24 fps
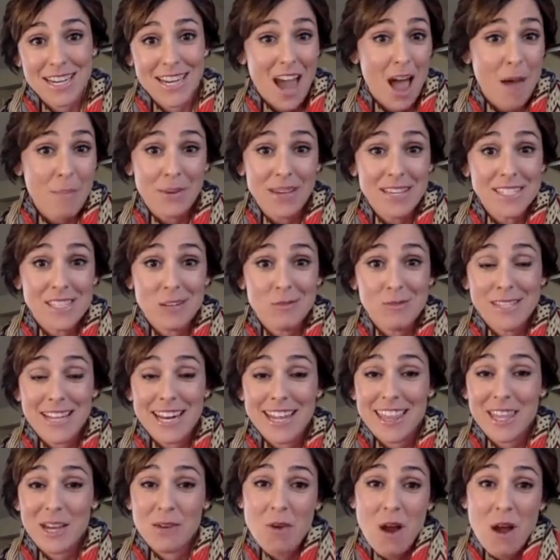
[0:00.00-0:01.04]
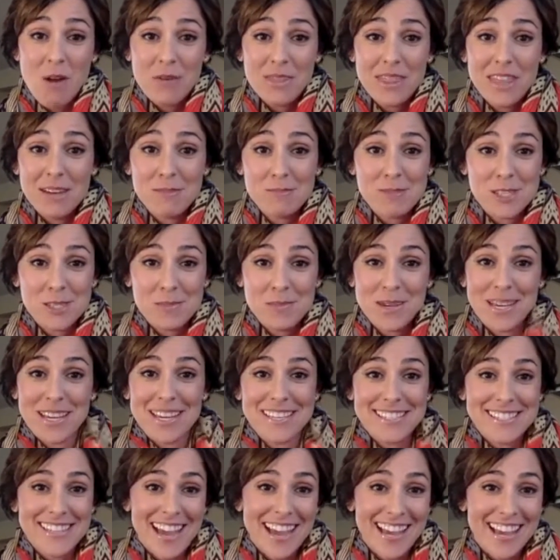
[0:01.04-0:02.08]
not because there was anything wrong with him, just
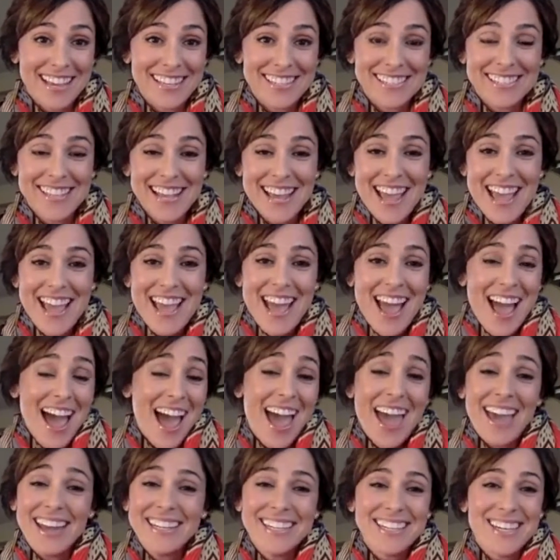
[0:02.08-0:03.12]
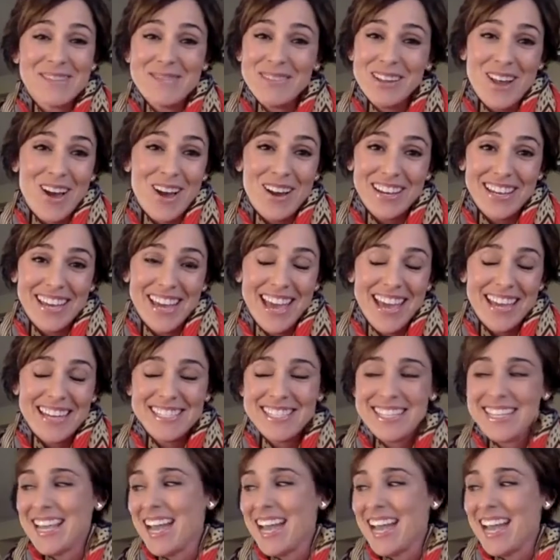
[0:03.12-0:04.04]
because I guess I hadn't come along yet.